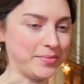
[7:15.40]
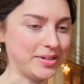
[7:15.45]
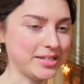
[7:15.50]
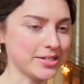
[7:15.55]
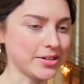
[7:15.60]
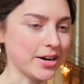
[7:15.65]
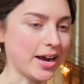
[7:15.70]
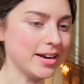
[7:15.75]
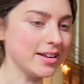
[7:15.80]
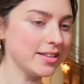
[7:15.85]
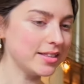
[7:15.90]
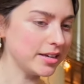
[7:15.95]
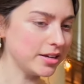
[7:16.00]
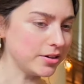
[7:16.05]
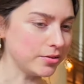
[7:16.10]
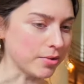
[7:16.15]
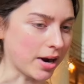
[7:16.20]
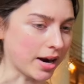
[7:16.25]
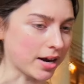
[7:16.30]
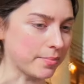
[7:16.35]
is there anything
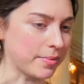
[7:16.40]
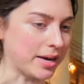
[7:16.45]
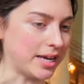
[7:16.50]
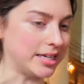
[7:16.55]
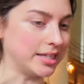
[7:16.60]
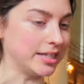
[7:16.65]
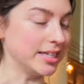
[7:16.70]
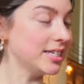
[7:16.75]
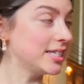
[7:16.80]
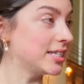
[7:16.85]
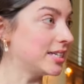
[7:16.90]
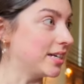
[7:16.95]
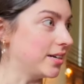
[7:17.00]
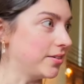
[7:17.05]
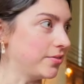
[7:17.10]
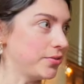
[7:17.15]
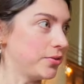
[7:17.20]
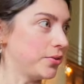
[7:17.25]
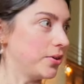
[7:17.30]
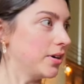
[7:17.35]
you recommend
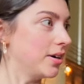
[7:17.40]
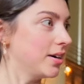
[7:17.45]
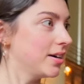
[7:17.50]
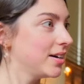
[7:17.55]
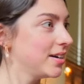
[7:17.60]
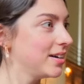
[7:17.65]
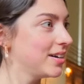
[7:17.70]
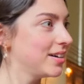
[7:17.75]
listening for?